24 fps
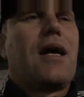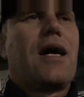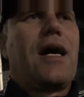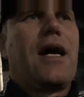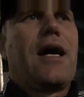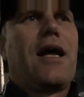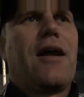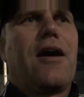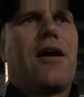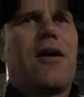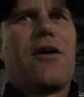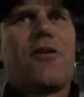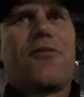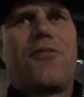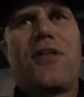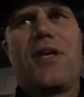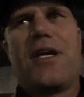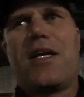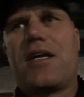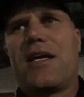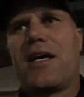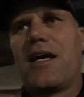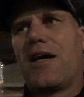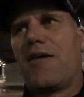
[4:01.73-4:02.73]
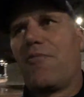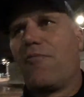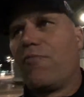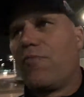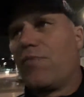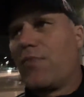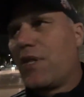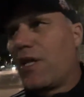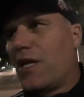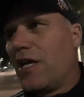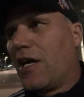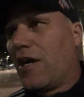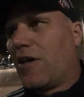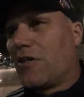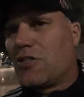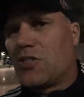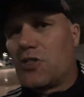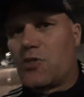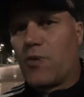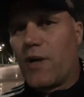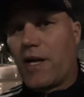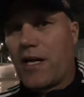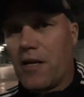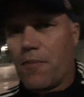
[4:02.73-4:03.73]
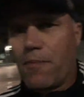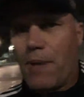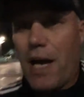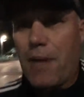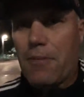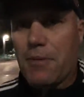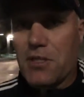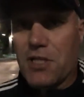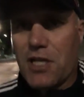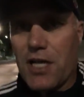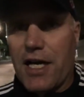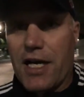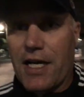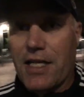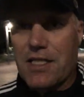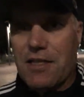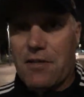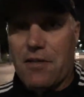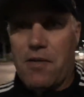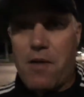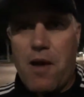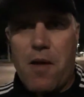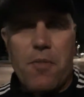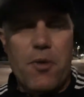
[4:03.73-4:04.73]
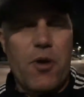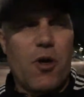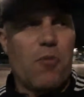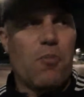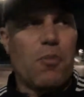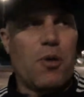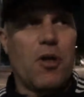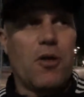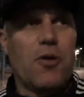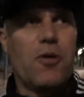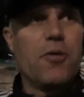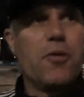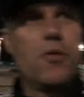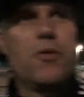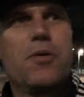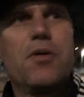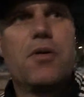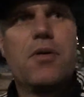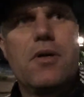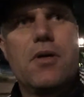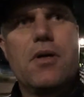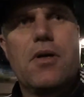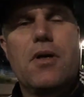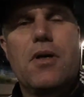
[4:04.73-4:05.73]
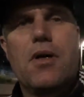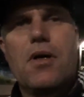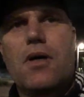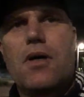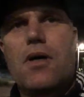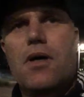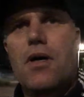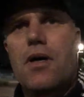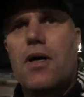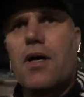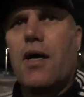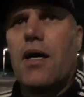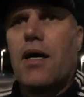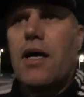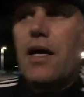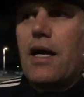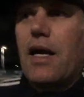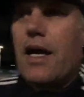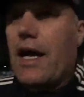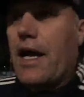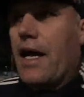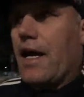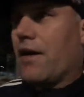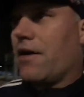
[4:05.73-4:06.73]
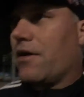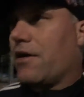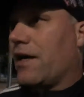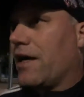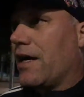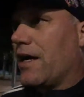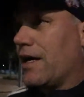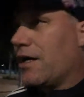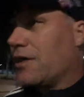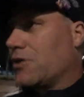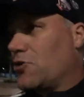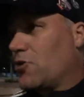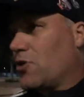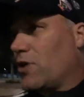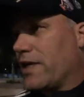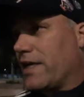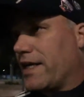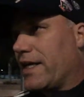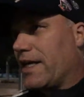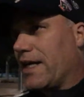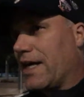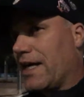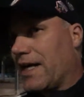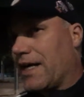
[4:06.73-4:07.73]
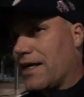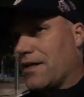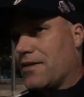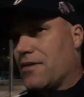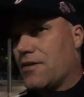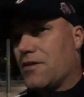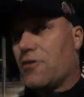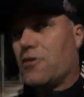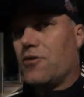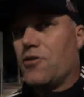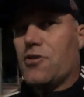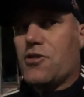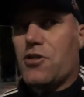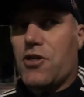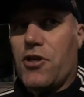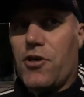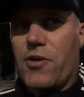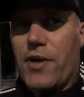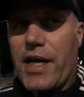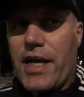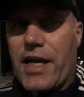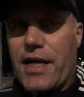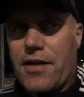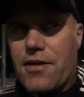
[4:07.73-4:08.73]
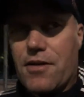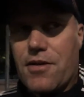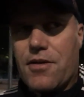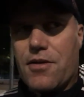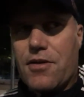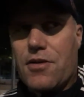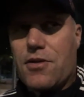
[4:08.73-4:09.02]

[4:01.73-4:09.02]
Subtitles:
And I think I was just reading the paper today, something about Beyond Blue, and Julia Gillard, who's the new head,